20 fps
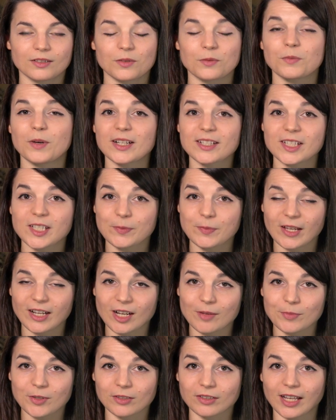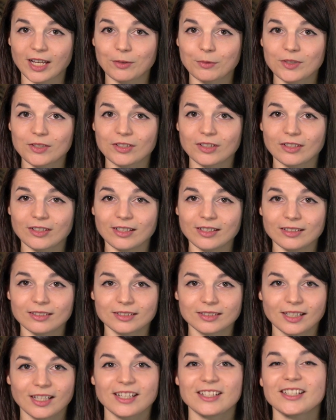Want to speed up your language learning?
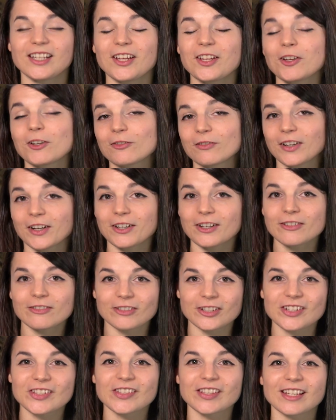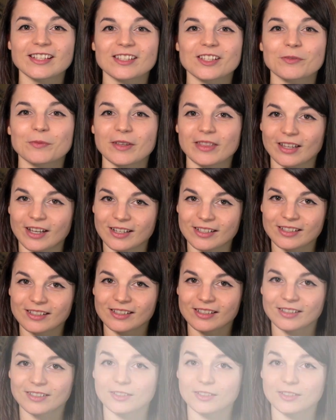Take your very first lesson with us.